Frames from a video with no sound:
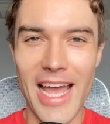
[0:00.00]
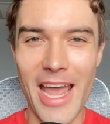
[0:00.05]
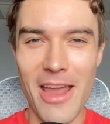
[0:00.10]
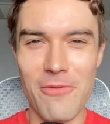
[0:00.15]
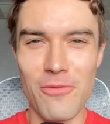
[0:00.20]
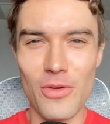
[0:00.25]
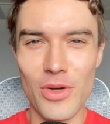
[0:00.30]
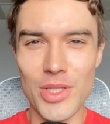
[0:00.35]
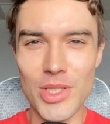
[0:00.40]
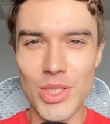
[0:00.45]
Hey
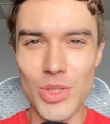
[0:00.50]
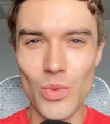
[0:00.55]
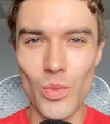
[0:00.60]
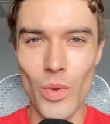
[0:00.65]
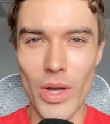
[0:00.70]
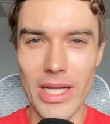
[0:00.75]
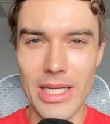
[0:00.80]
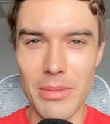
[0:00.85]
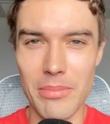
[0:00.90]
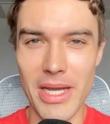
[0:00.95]
friends,
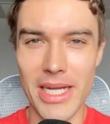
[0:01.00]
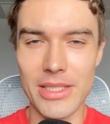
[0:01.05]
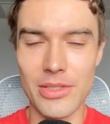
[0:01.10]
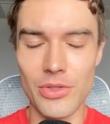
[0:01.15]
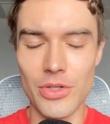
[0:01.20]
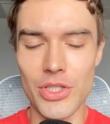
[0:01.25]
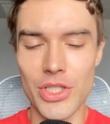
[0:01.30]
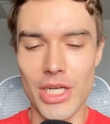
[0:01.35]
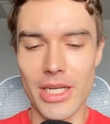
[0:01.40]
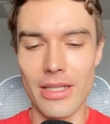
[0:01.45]
welcome back to
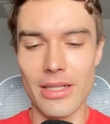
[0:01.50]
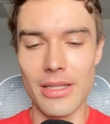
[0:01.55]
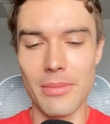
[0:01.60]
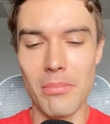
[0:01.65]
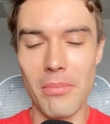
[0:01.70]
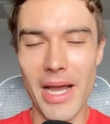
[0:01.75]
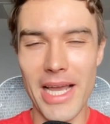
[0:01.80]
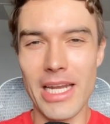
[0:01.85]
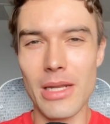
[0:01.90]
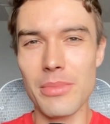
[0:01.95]
the channel.
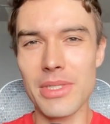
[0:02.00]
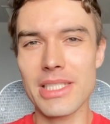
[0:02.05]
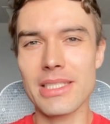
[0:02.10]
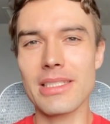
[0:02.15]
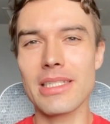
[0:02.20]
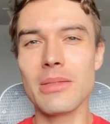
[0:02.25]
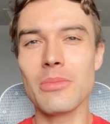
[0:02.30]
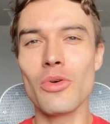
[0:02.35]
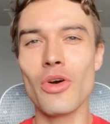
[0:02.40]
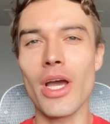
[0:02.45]
My name is
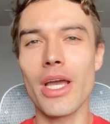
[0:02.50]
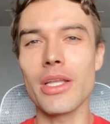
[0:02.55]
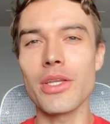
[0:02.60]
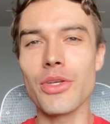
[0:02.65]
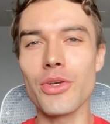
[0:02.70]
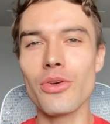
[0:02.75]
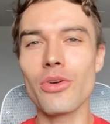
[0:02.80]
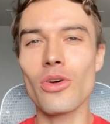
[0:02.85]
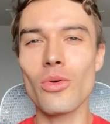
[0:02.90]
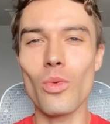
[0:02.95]
Timo and
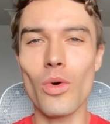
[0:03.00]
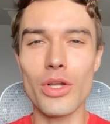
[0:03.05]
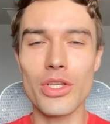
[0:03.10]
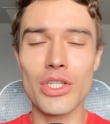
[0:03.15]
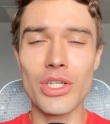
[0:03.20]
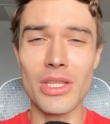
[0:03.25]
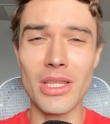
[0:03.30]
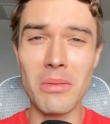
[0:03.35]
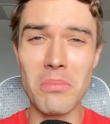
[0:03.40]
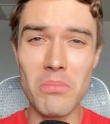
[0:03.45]
you're
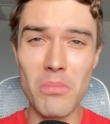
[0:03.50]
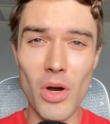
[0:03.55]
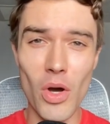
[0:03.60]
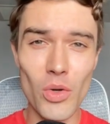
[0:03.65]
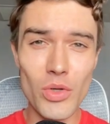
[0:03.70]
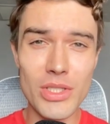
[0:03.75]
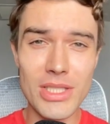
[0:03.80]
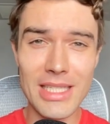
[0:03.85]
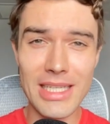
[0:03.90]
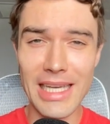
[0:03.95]
watching the
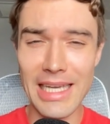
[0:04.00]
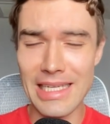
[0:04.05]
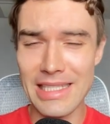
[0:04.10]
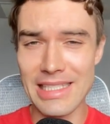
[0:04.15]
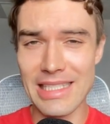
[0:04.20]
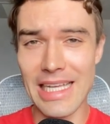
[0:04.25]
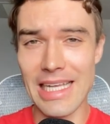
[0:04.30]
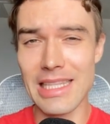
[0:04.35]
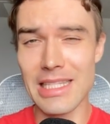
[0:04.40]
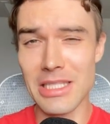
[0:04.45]
most
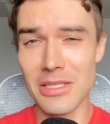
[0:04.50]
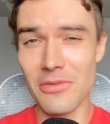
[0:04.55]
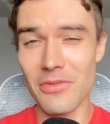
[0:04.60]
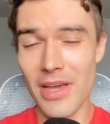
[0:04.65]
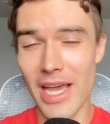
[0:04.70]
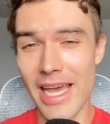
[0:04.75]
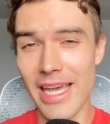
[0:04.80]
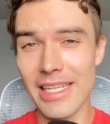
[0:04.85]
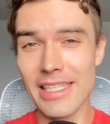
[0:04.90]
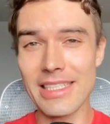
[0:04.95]
extensive
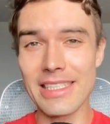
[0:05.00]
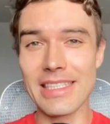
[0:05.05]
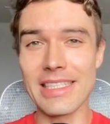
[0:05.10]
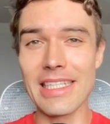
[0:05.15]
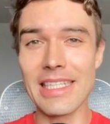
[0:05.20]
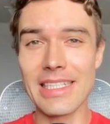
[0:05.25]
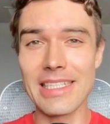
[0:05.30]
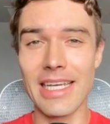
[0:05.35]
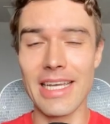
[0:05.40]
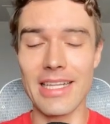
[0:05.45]
and
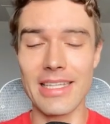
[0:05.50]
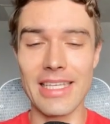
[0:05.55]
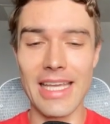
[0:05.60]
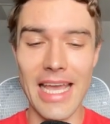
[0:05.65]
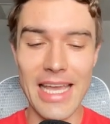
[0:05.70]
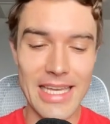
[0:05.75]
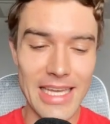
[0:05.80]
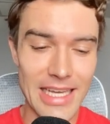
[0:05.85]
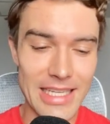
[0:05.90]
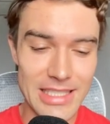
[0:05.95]
detailed
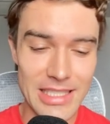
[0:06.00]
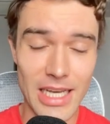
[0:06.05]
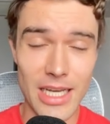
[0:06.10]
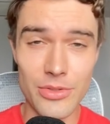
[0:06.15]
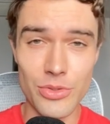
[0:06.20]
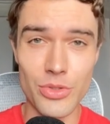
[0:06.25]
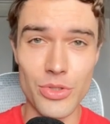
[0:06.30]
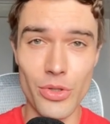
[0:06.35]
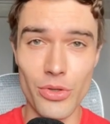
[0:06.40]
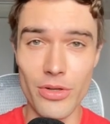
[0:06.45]
AI
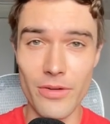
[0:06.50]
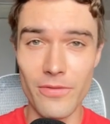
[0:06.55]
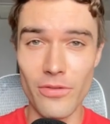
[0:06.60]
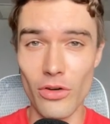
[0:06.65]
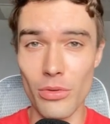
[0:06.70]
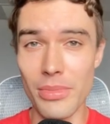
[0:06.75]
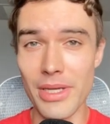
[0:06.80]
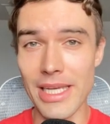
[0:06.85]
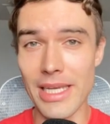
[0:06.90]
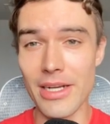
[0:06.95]
SaaS tutorial
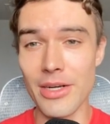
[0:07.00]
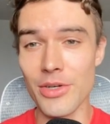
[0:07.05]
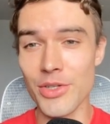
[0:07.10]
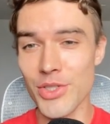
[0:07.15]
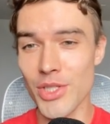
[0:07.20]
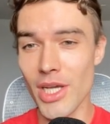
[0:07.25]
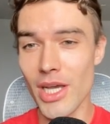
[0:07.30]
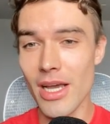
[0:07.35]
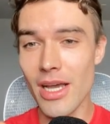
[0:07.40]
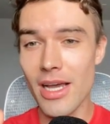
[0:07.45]
for
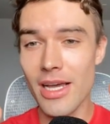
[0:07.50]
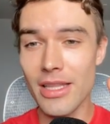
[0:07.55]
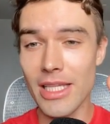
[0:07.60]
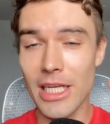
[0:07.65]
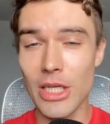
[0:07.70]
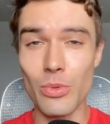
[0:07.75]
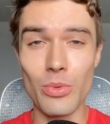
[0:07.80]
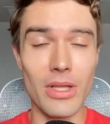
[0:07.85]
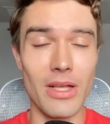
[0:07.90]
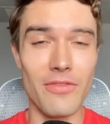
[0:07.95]
beginners
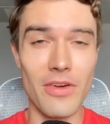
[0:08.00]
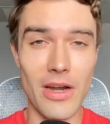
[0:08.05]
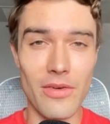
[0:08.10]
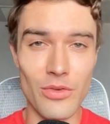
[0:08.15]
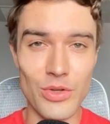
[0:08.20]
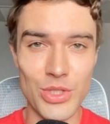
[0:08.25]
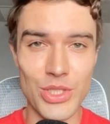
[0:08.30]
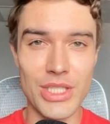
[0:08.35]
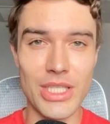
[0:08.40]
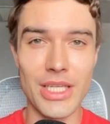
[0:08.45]
that you will have
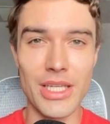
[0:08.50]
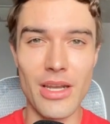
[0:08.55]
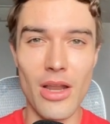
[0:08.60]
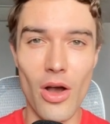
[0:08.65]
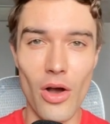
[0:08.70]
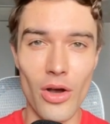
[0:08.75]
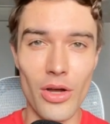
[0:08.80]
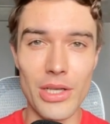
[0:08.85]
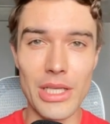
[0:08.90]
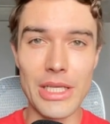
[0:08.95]
ever seen
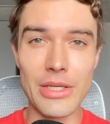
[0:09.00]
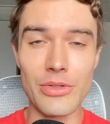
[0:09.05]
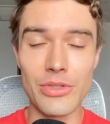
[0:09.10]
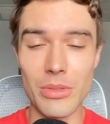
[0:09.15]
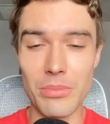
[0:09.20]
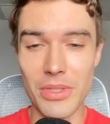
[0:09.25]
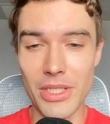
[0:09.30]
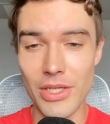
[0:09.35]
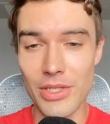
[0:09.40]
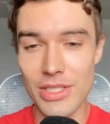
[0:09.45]
on
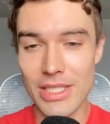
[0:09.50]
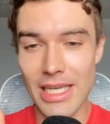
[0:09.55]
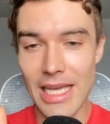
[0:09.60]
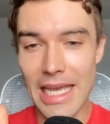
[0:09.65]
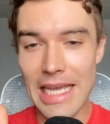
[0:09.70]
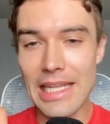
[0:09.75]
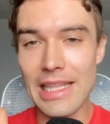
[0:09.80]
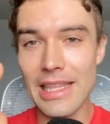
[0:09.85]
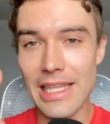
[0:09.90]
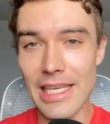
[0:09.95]
YouTube. Because
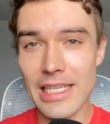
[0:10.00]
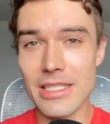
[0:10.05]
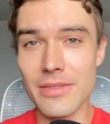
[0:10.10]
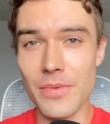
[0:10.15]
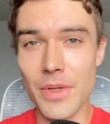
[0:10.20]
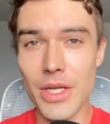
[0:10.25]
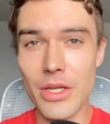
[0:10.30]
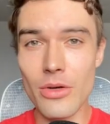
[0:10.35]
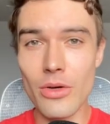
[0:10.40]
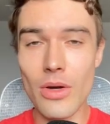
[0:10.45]
in this
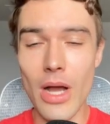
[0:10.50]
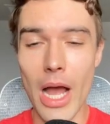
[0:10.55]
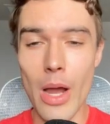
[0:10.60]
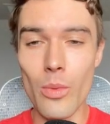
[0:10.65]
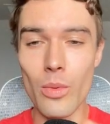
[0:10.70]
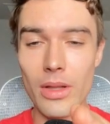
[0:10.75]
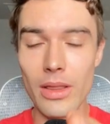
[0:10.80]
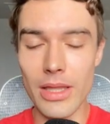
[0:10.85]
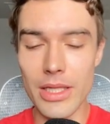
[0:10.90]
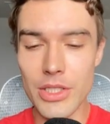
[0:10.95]
video, I
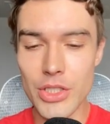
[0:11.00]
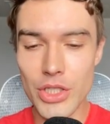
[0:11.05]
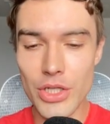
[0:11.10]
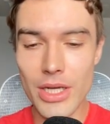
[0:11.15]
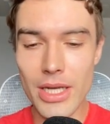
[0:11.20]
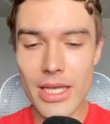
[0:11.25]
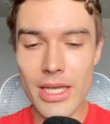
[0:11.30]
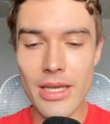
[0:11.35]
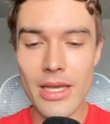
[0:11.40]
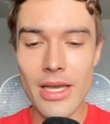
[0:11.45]
will
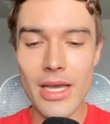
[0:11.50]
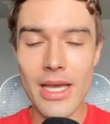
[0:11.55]
literally